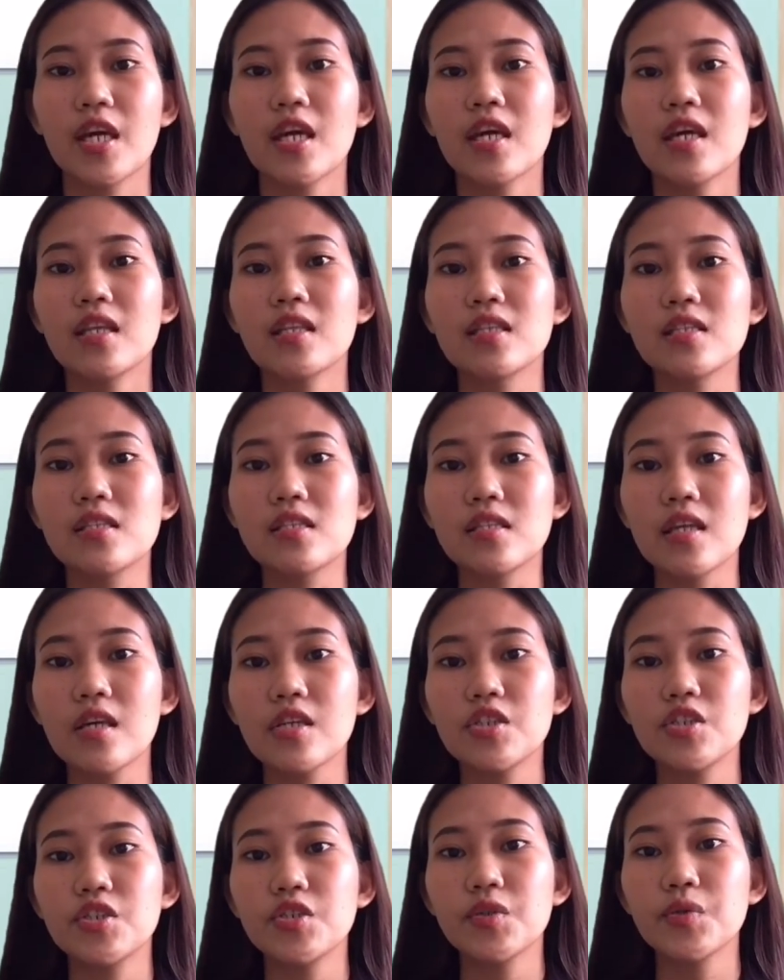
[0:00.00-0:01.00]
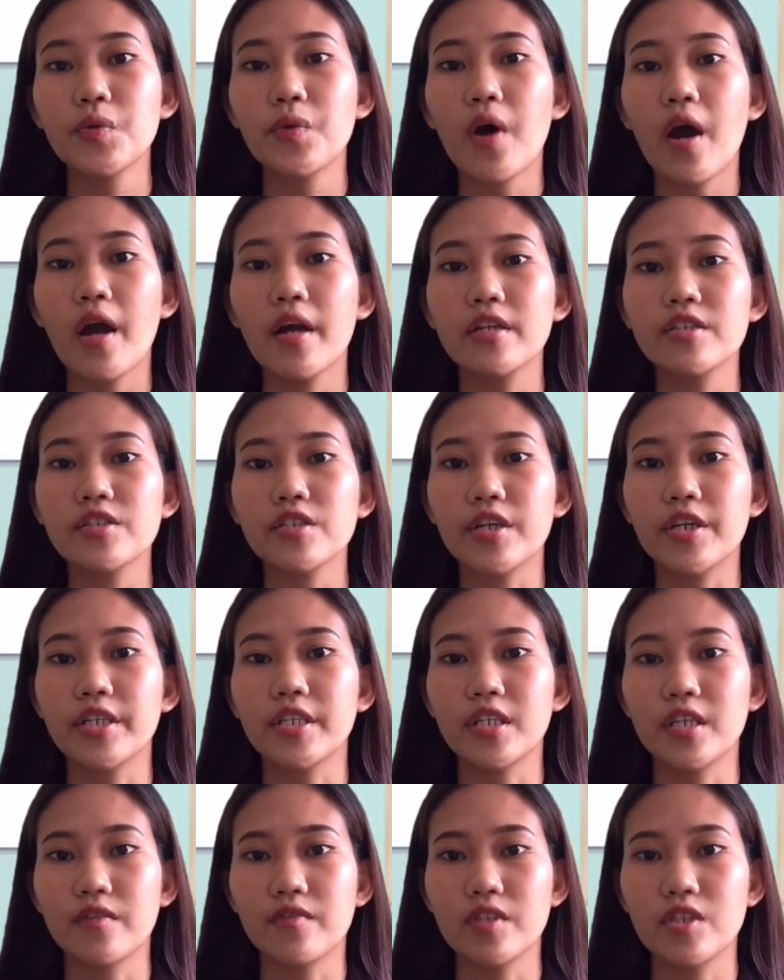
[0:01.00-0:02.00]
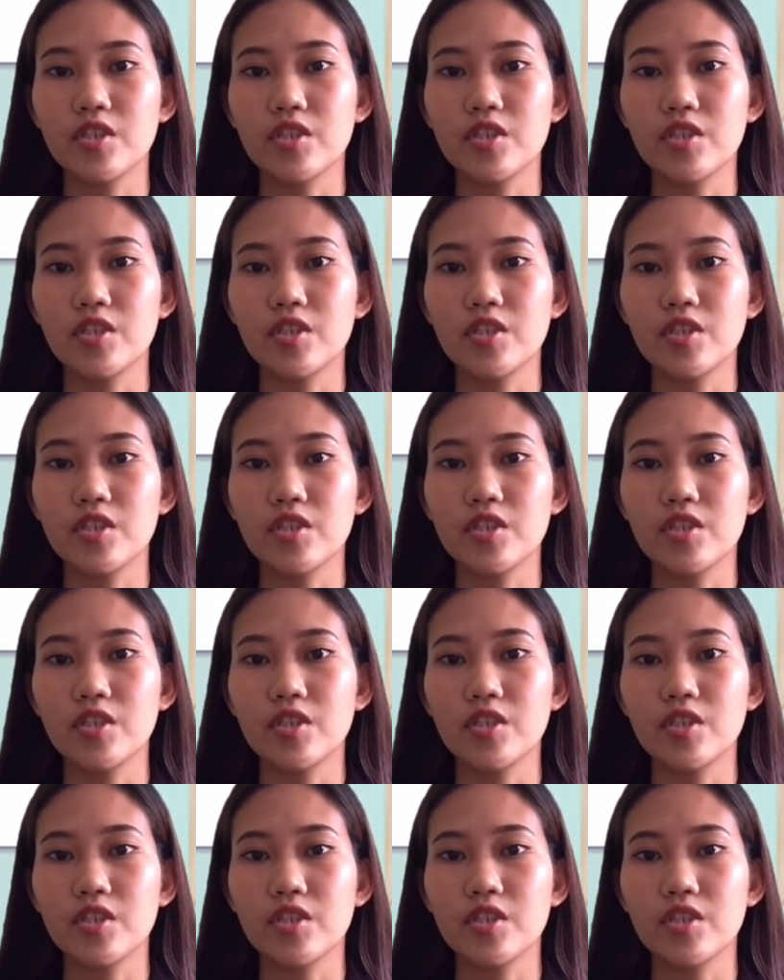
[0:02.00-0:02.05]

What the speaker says: In this stage, new hires are given